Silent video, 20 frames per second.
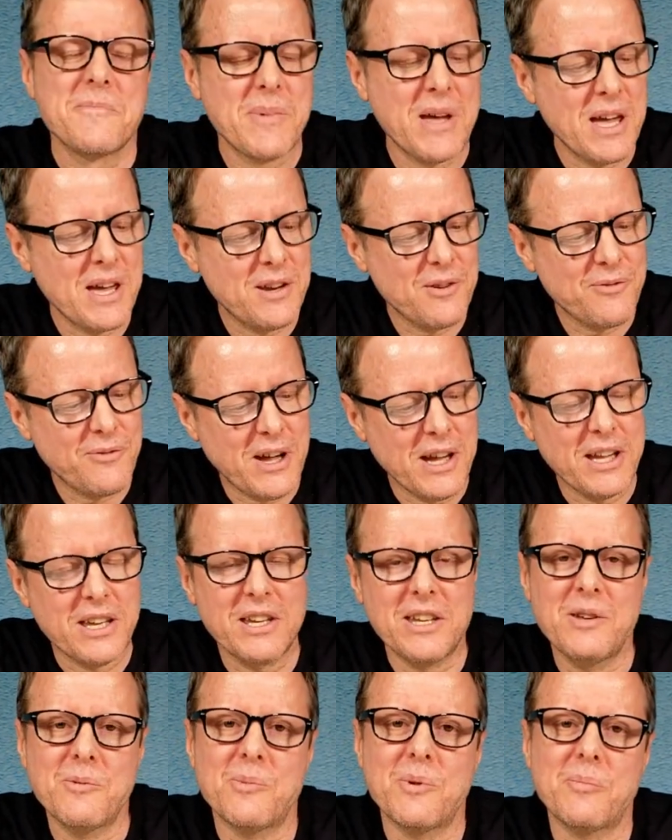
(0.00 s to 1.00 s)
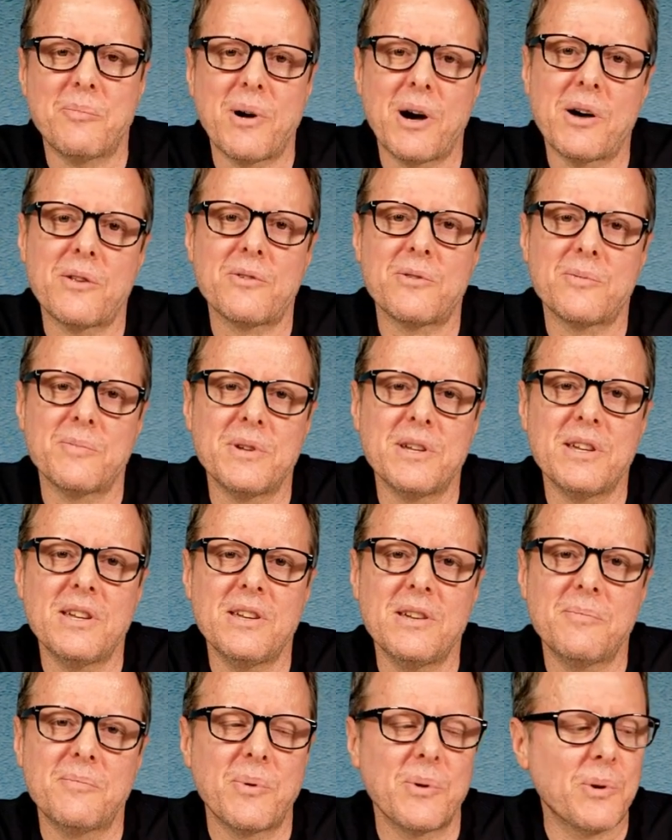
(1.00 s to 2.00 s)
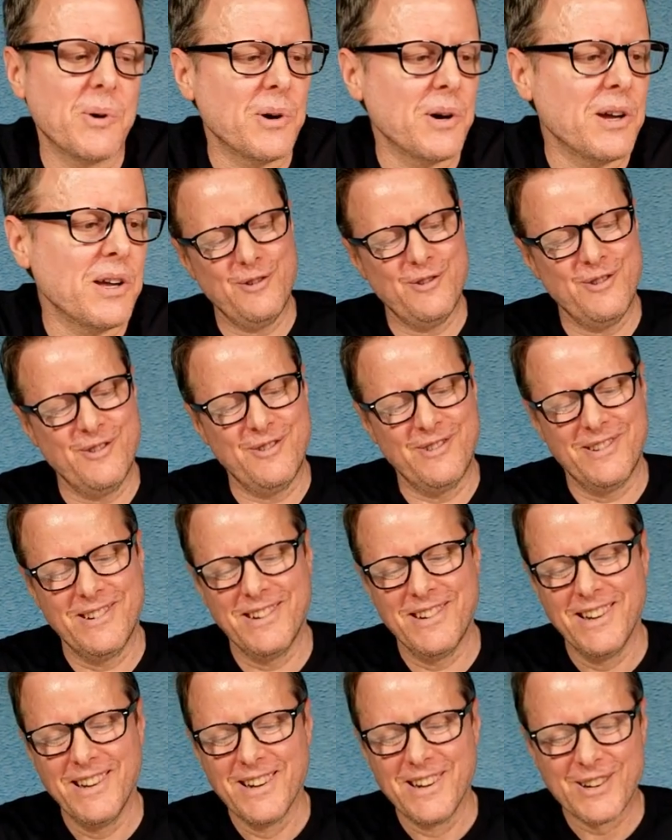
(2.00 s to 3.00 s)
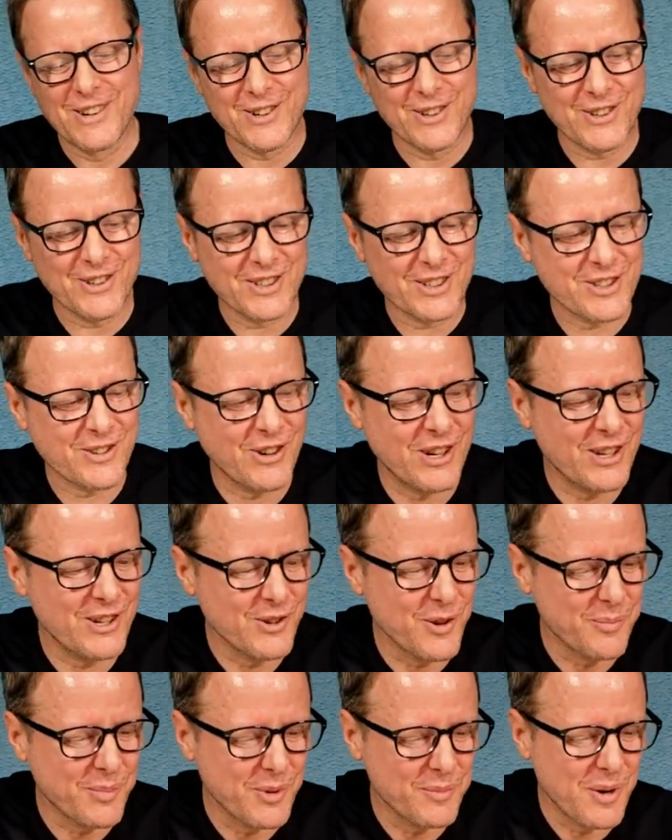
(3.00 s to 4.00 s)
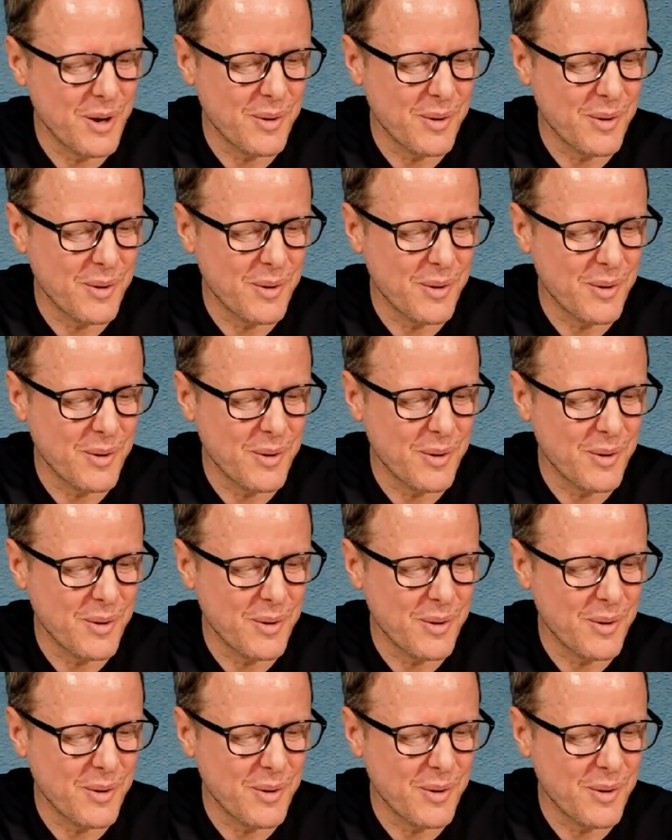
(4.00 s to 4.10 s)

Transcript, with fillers: man, if I could eat what bothered me, boy. Cool, let's go ahead and open them